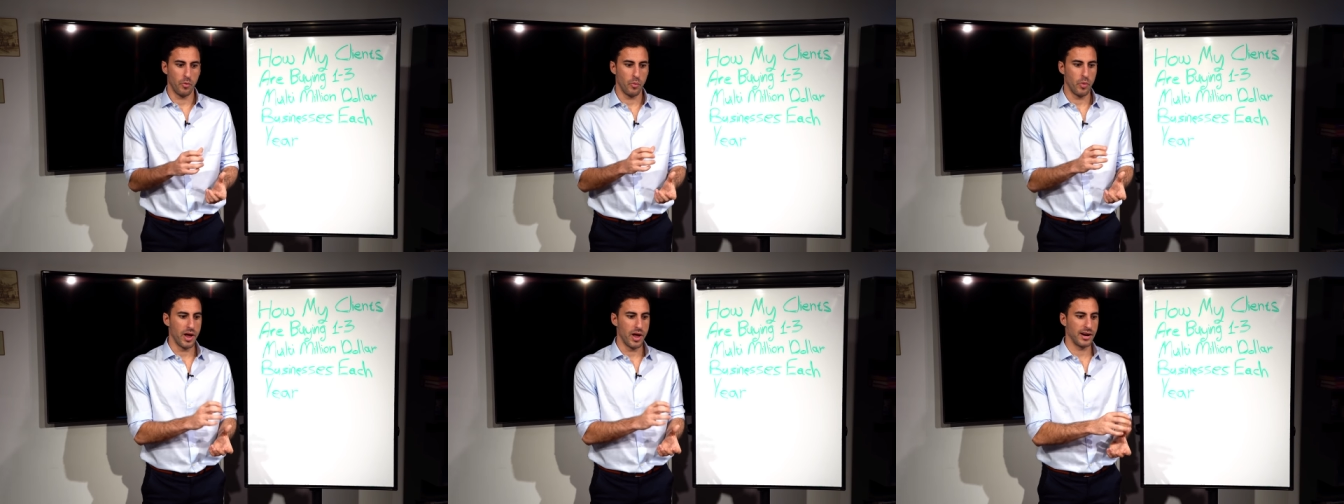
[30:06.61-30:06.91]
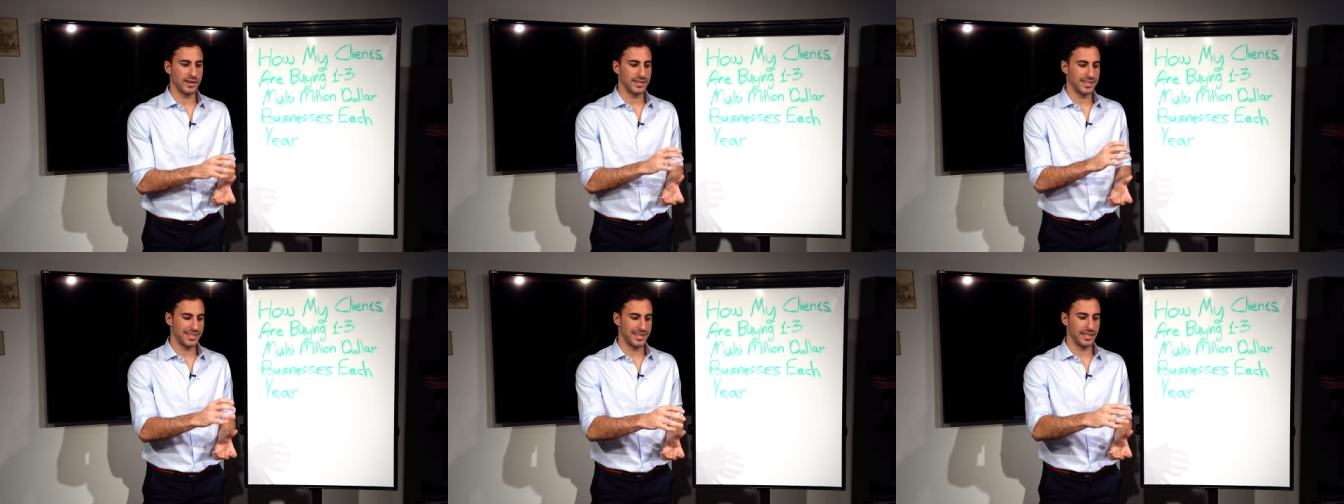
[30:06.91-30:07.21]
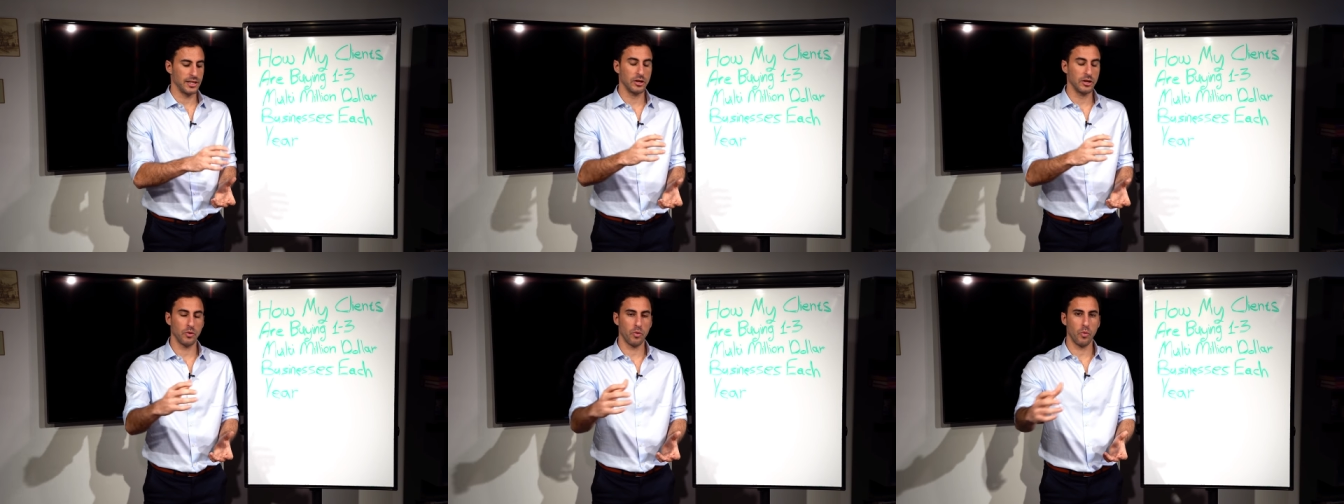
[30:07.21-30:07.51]
We are
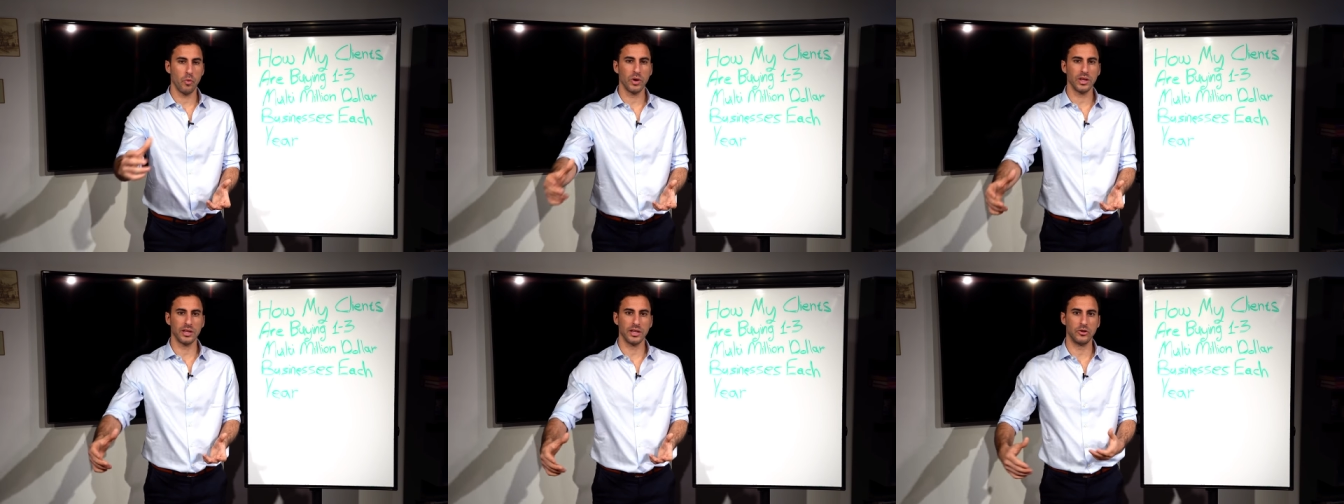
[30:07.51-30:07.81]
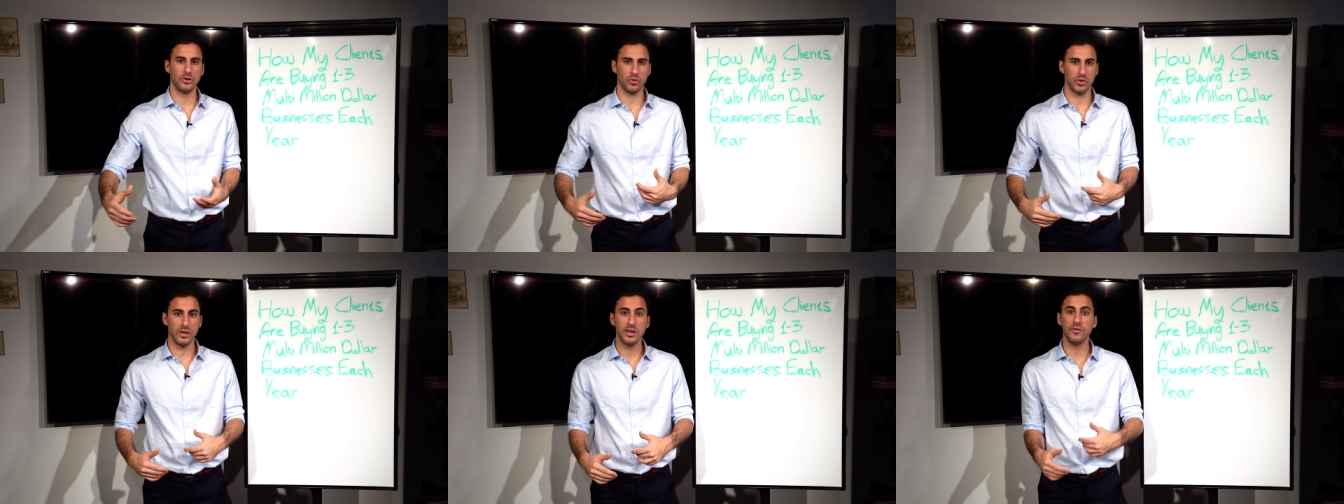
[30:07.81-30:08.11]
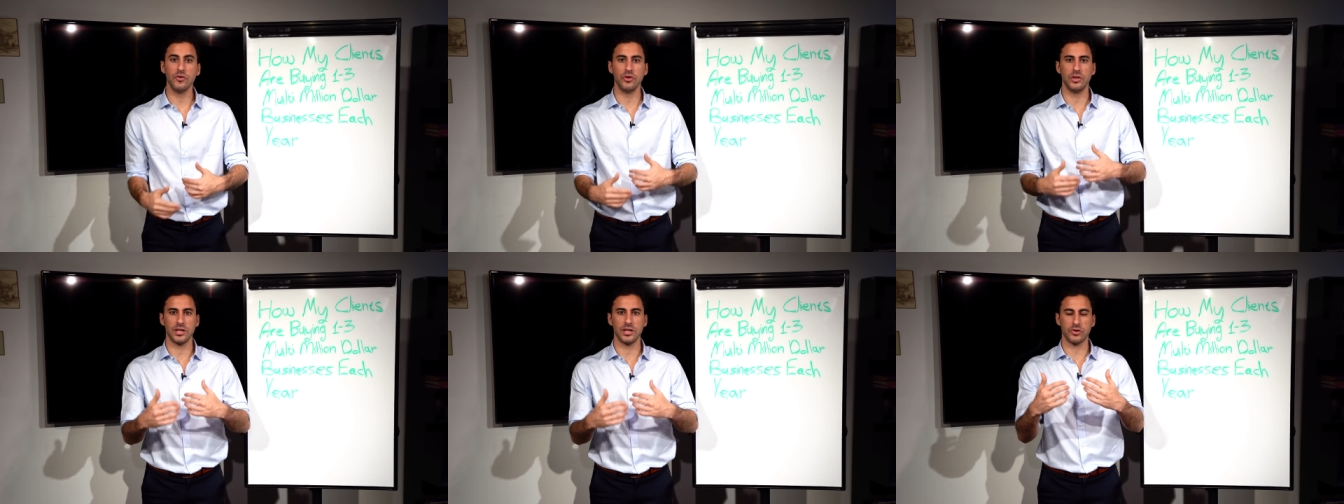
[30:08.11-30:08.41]
still willing to
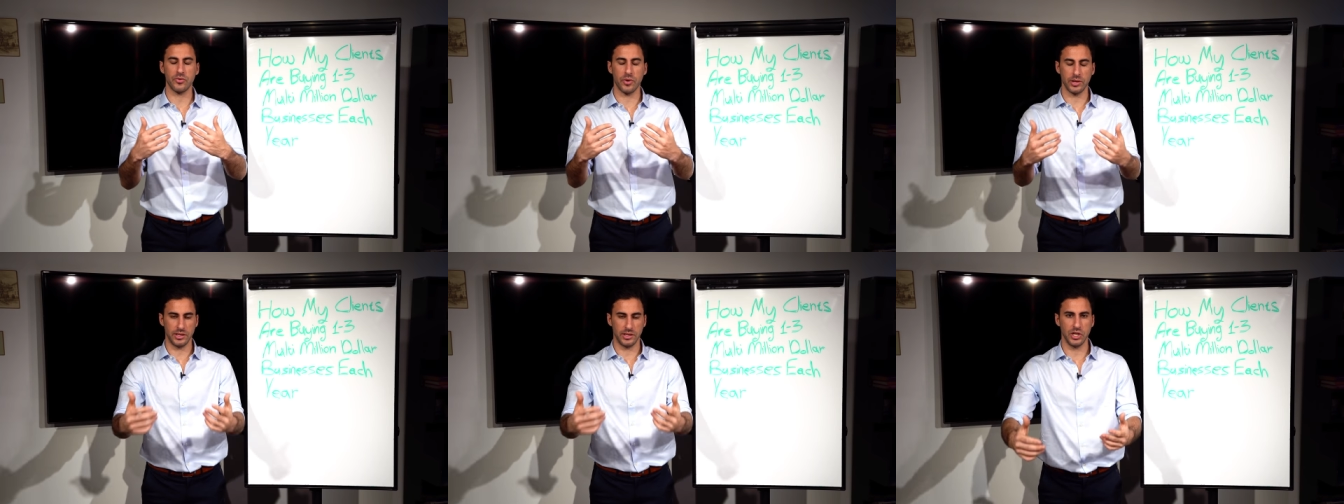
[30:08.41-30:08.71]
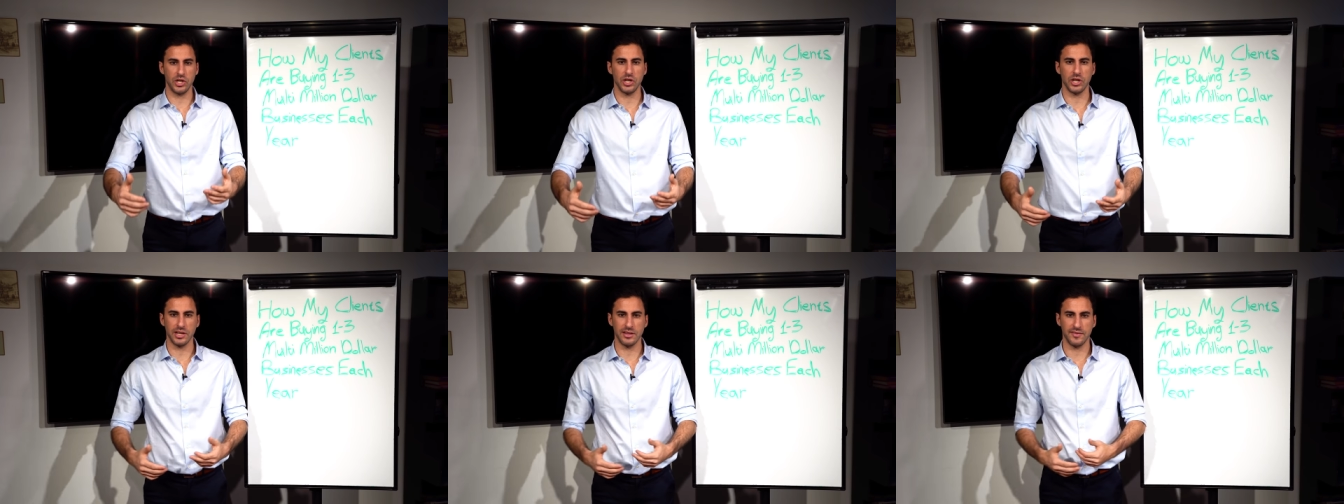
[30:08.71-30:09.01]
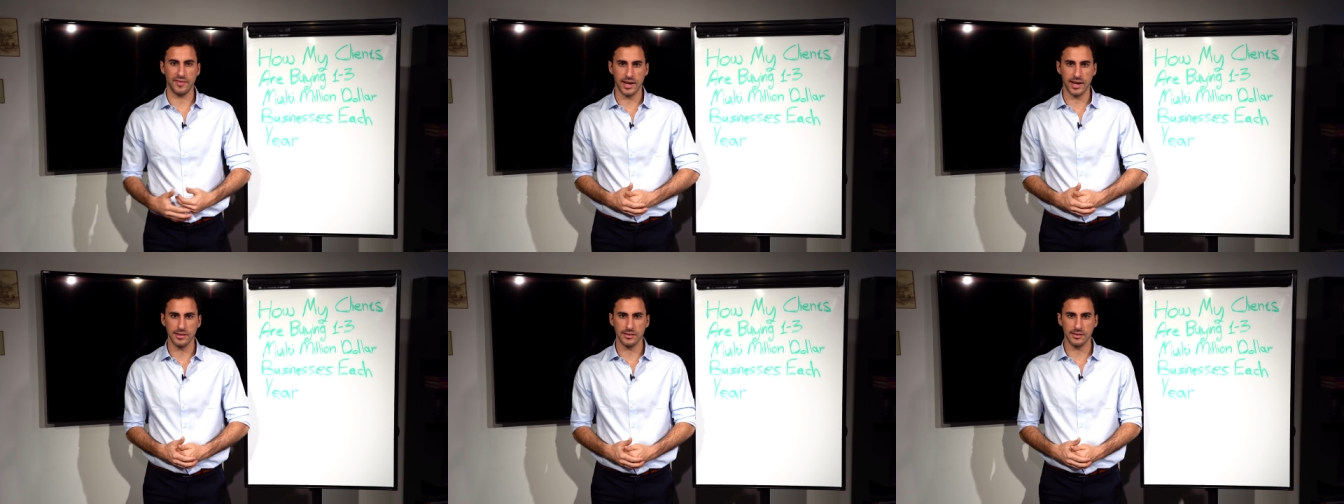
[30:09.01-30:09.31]
give you the strategic
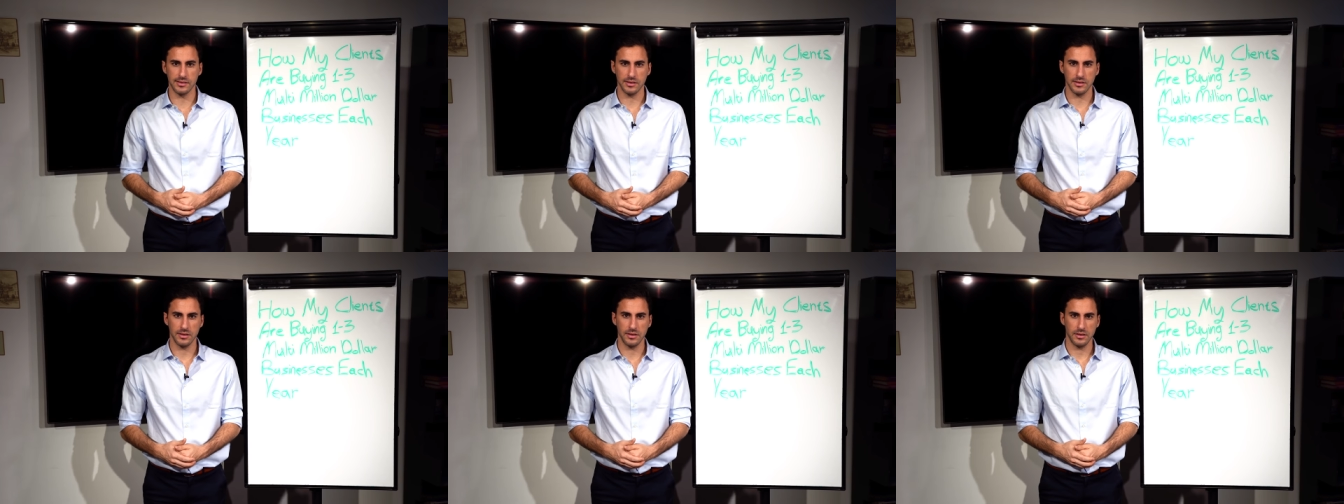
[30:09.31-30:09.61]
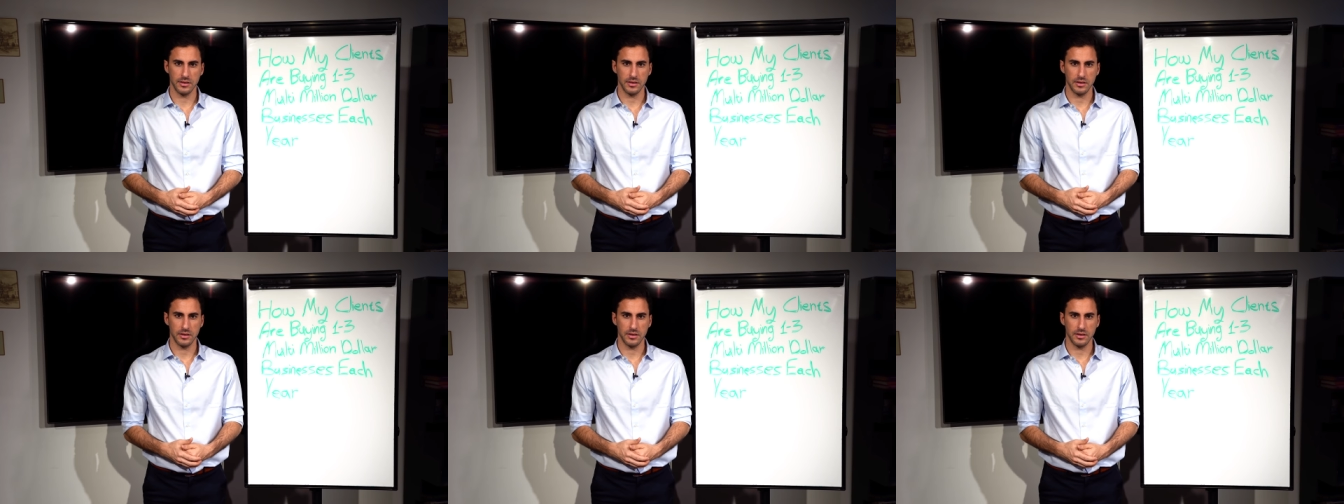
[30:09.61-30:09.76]
advice.